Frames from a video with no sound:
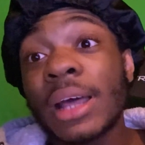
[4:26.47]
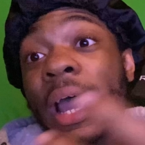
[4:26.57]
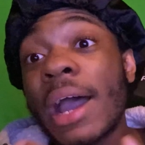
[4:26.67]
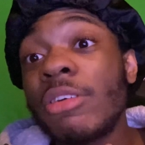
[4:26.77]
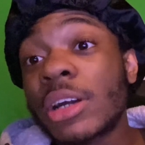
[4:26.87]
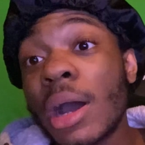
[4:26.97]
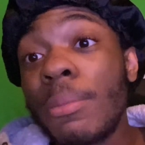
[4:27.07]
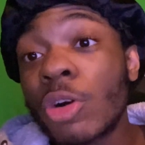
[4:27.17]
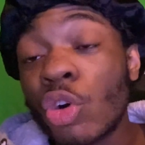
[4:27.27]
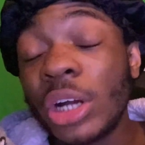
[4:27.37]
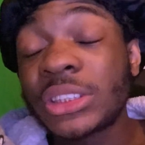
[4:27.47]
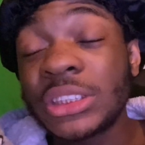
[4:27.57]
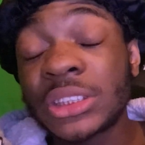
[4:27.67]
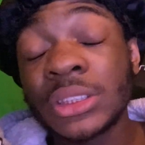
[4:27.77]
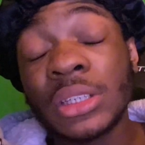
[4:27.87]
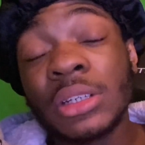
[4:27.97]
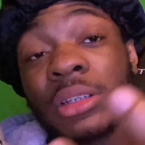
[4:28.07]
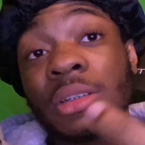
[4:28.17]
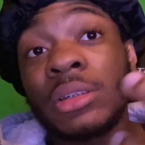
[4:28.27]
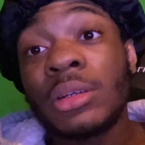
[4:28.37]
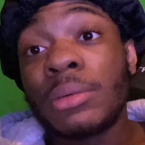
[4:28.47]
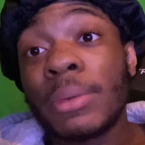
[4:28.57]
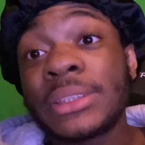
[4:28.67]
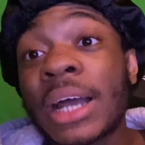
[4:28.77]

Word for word: I have a couple questions, but